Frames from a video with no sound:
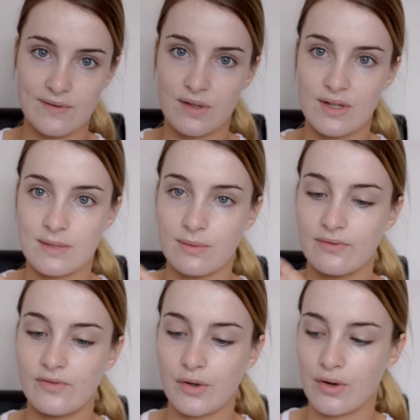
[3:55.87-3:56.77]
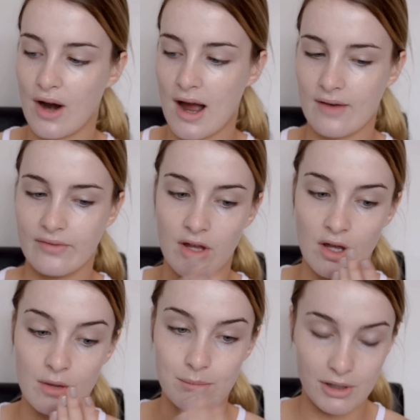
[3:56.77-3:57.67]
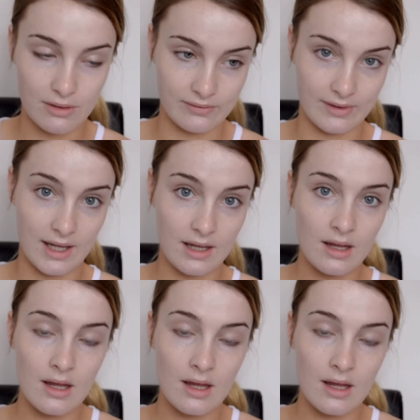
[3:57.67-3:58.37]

so this will photograph beautifully.